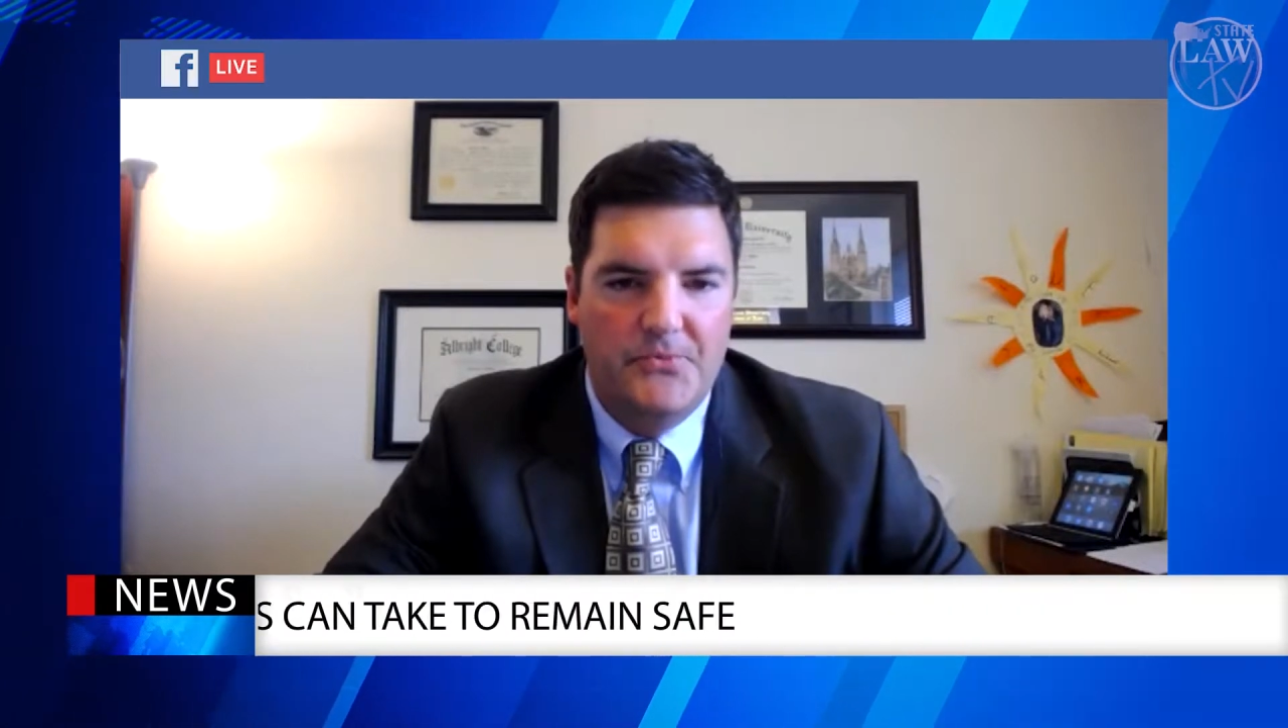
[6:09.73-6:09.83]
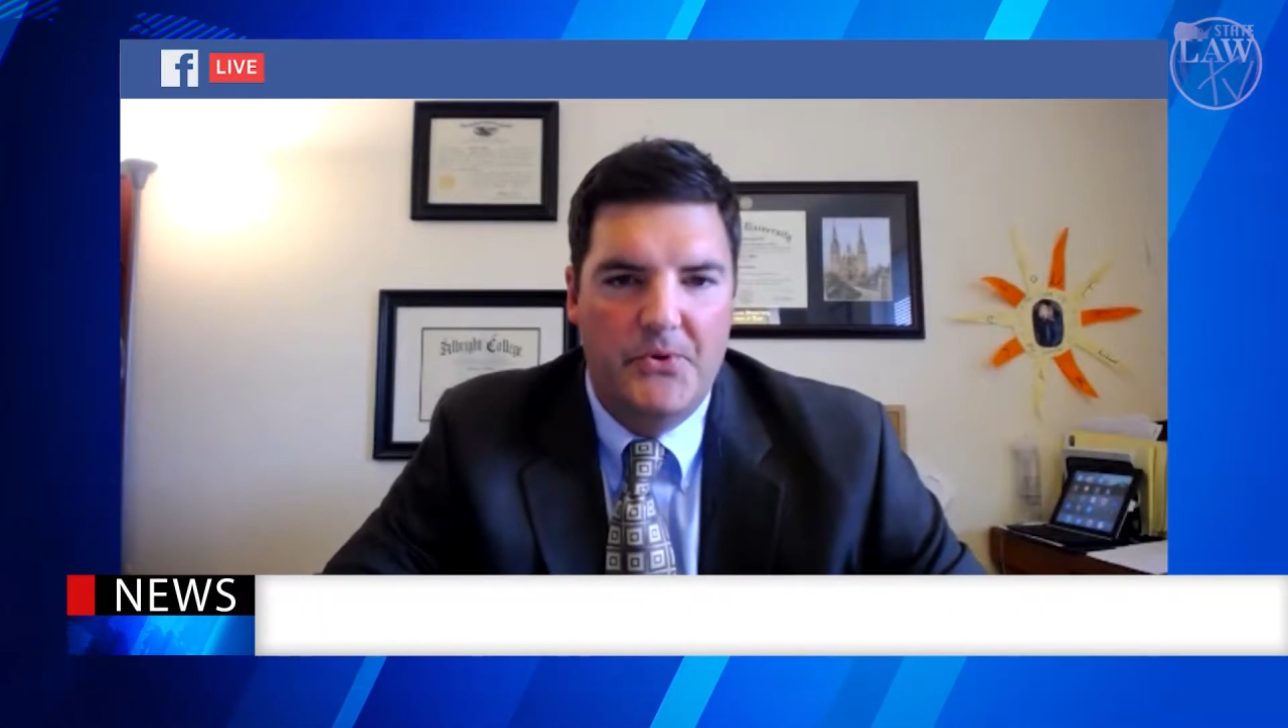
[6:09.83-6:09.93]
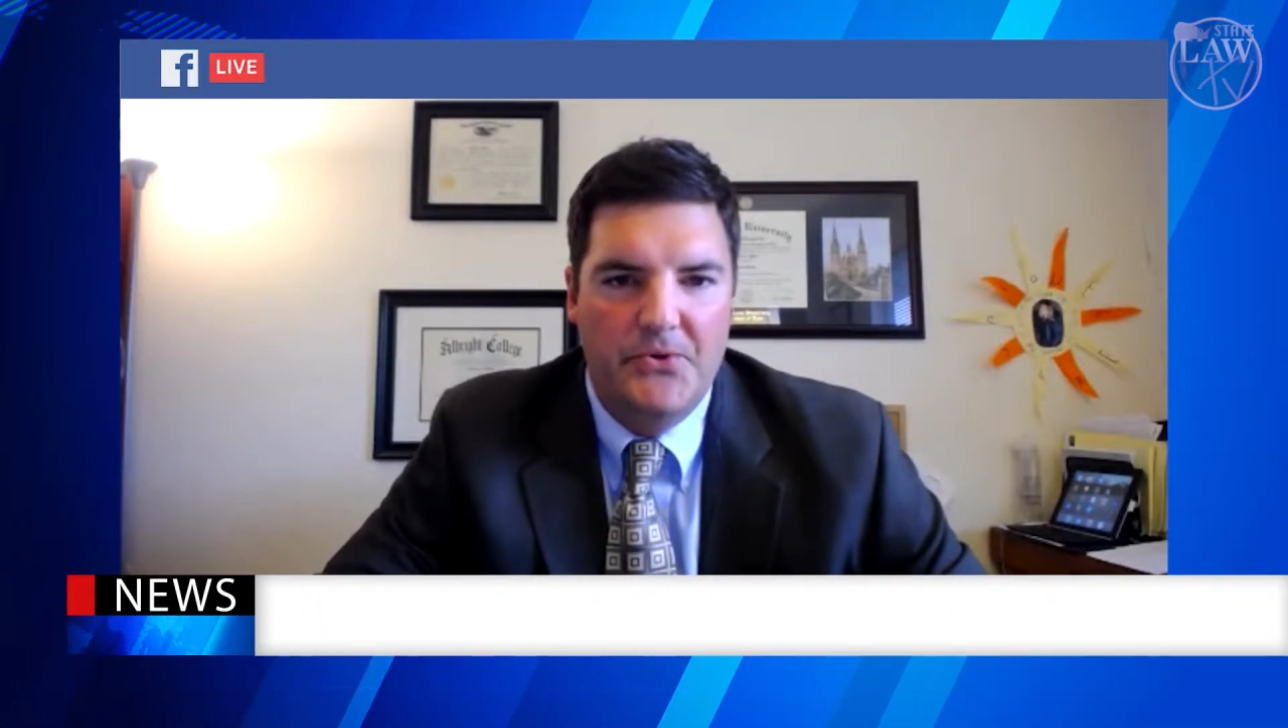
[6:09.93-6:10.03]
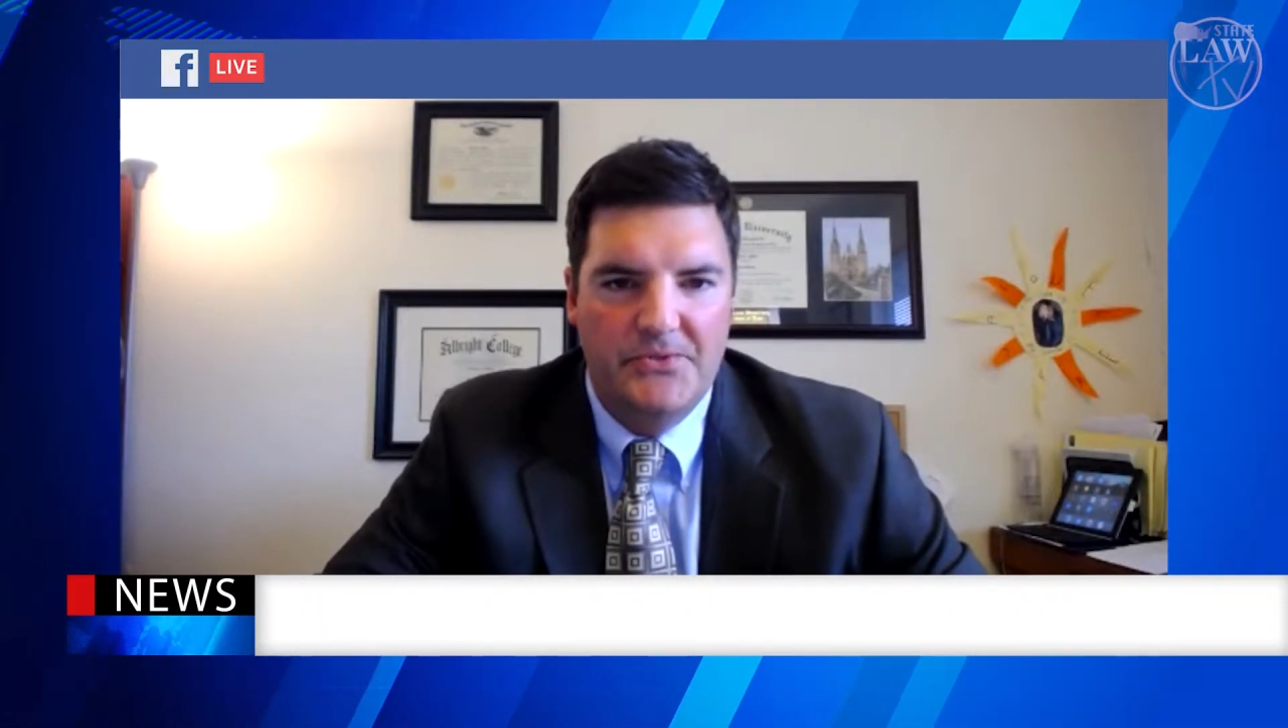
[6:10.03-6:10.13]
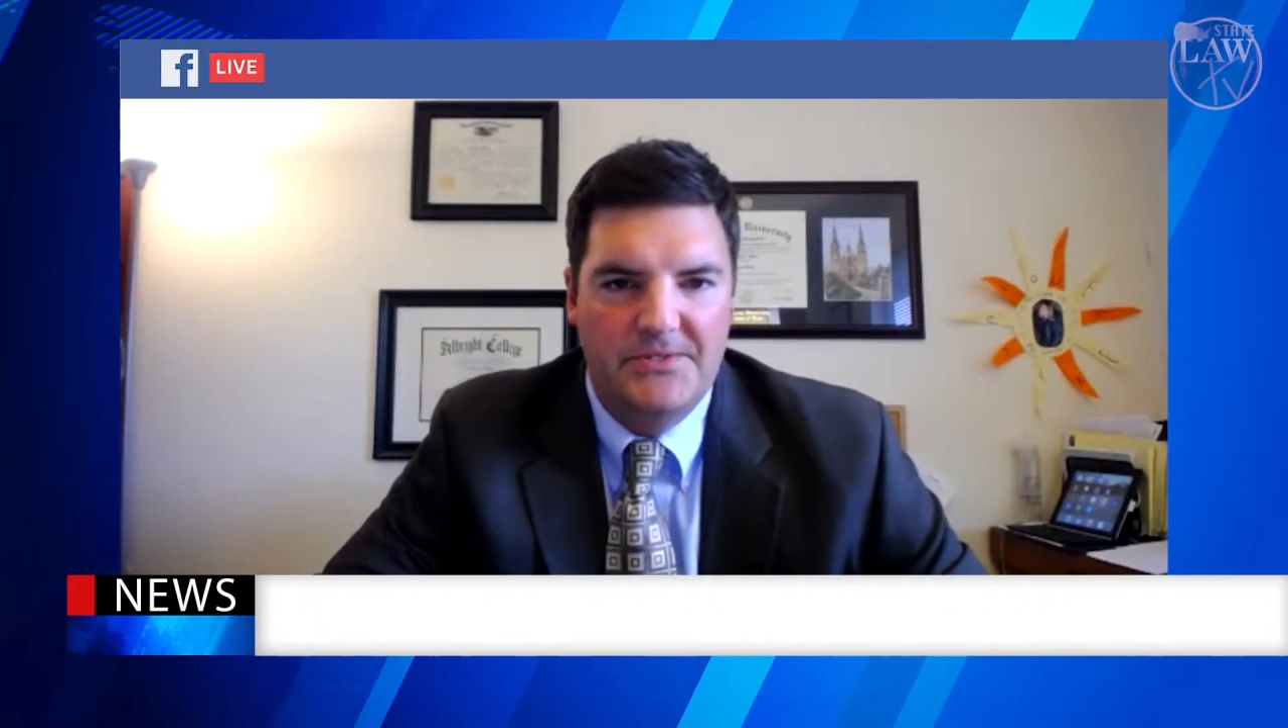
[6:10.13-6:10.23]

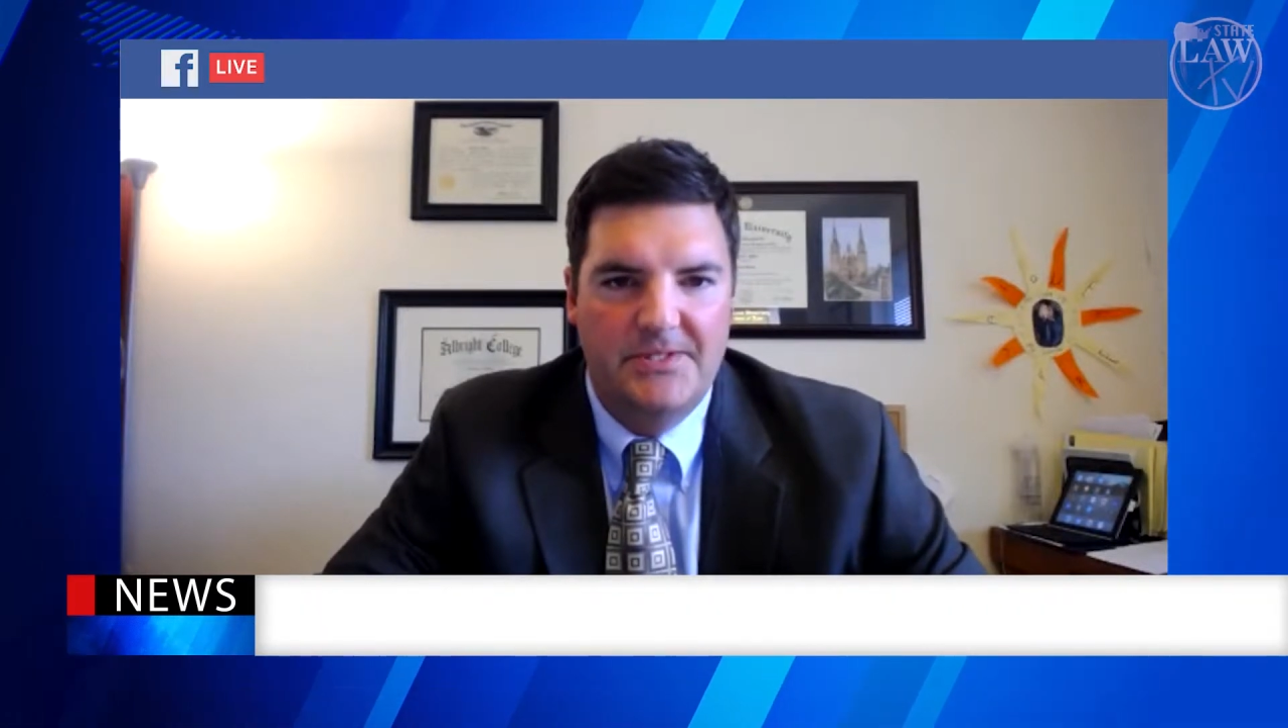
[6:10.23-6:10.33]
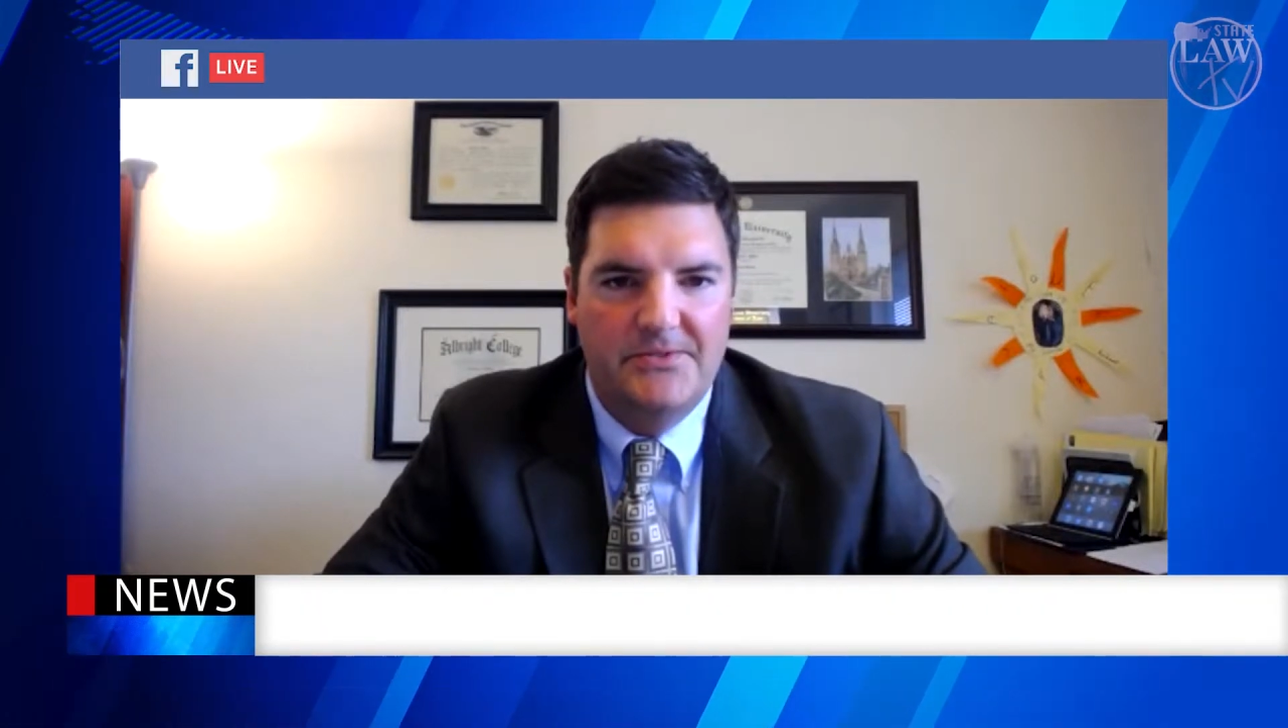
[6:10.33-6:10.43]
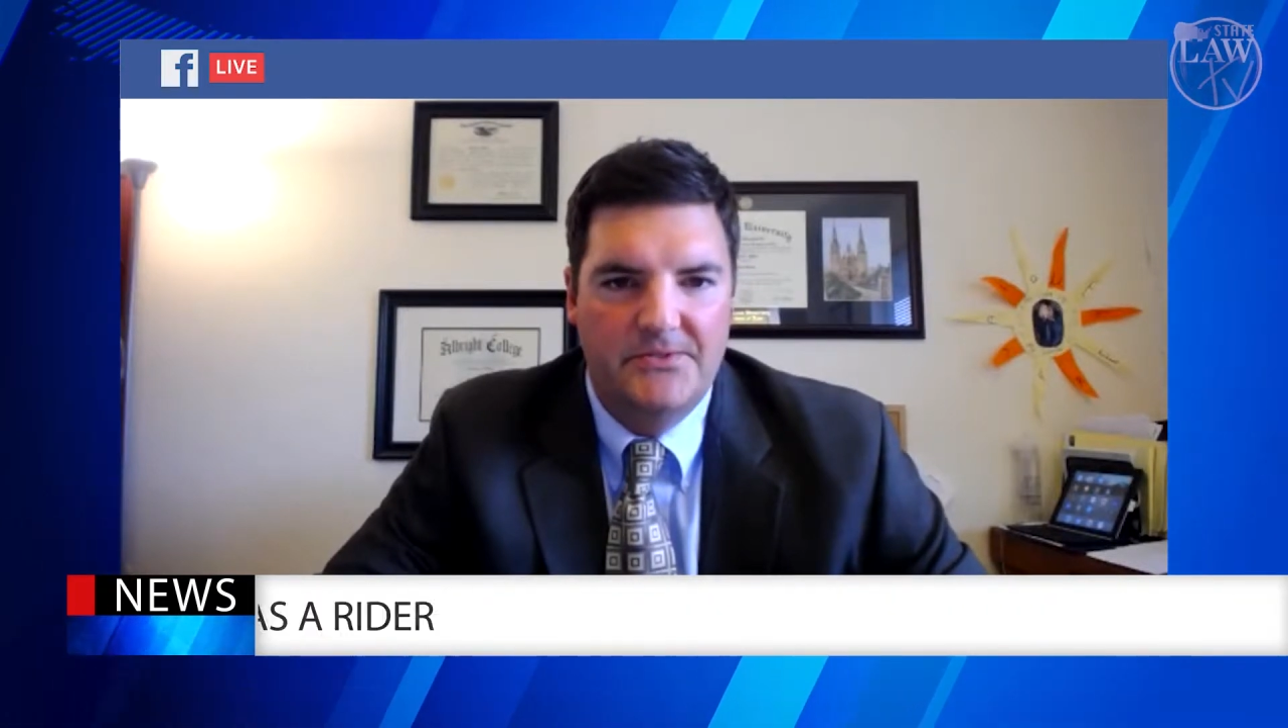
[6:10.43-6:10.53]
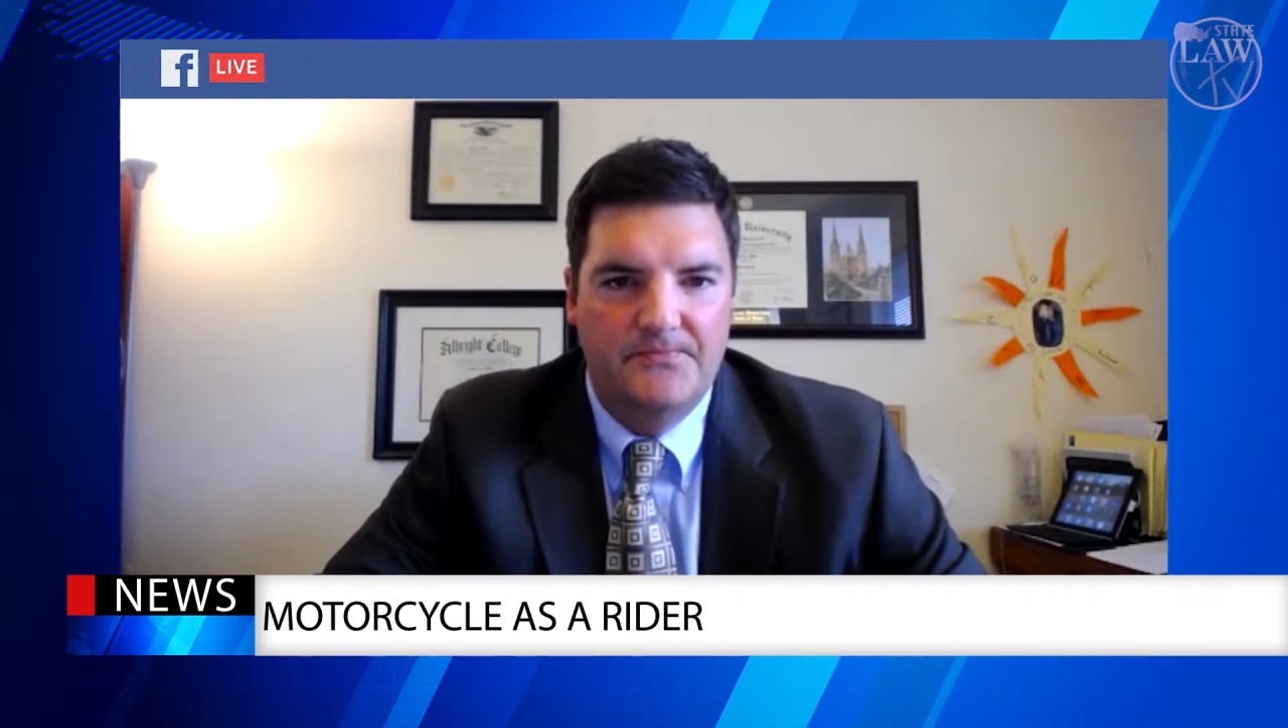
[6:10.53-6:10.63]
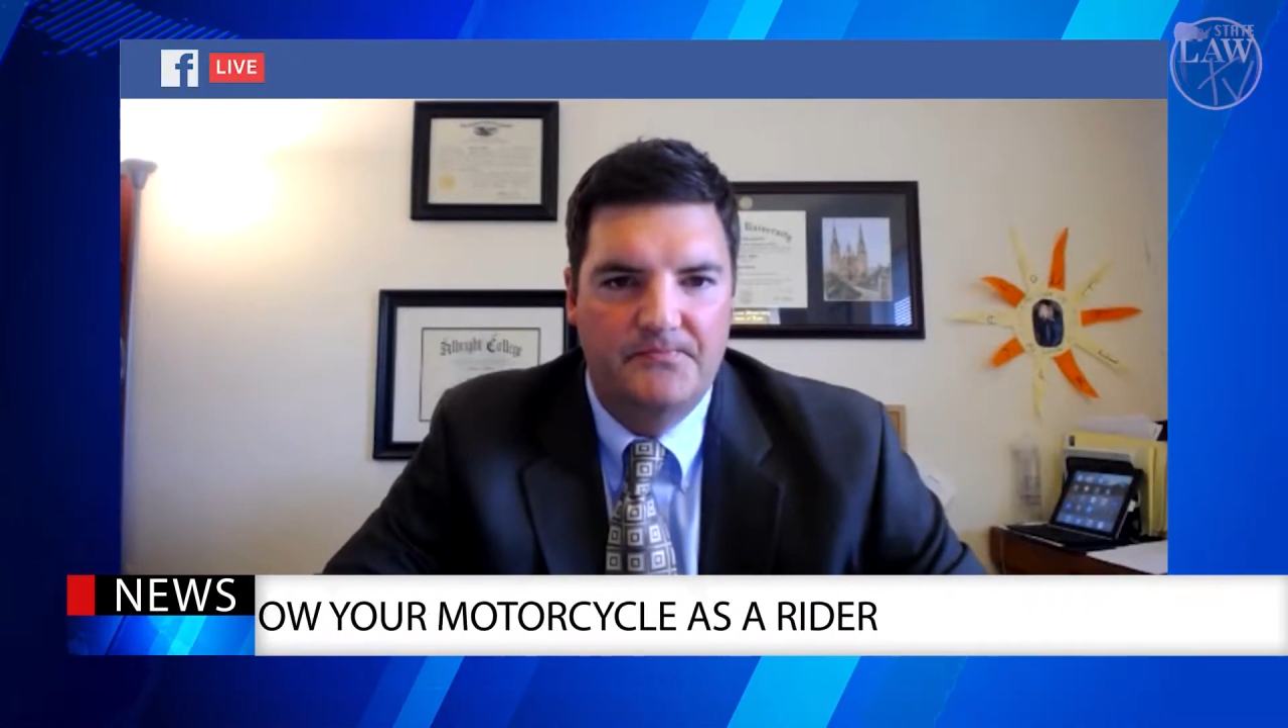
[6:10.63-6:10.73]

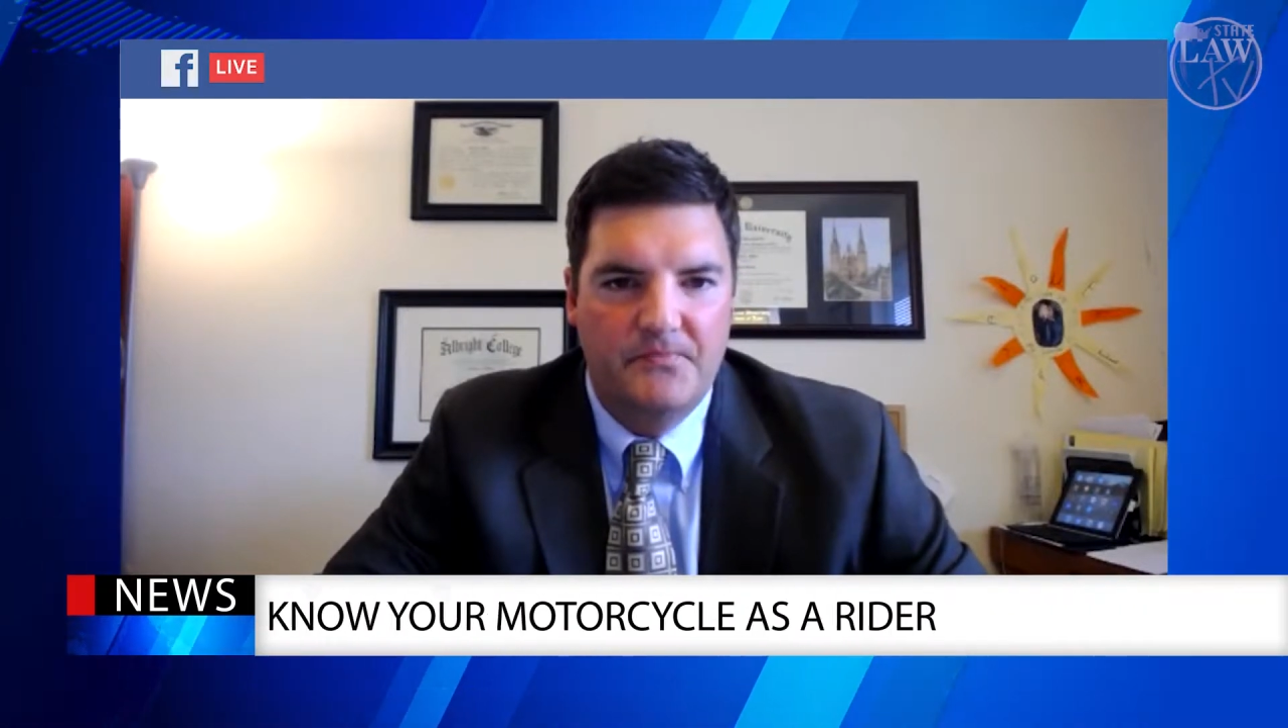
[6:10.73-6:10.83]
motorcycle.